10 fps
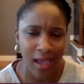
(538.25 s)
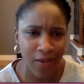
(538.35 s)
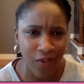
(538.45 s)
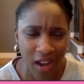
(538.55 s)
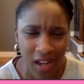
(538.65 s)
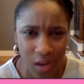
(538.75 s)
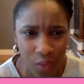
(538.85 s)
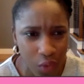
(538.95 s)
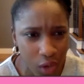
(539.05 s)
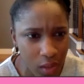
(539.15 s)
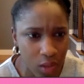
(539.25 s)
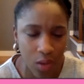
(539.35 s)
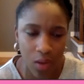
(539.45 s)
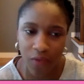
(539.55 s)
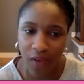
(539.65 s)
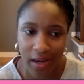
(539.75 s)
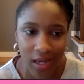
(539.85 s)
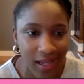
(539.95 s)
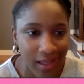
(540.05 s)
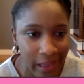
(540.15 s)
and finding a realtor and
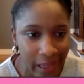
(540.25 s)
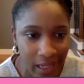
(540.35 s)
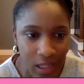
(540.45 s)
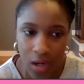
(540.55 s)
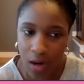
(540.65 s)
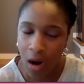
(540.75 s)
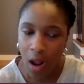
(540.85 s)
finding a lender,